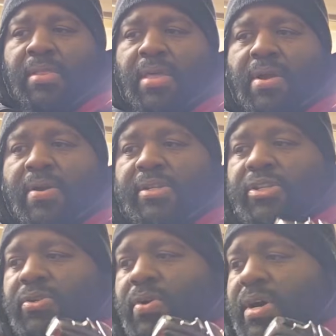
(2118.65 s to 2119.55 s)
they aren't
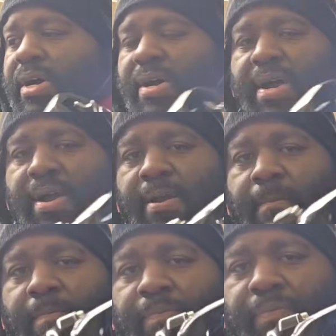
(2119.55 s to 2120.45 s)
too
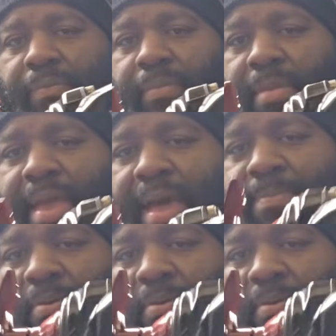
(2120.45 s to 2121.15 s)
happy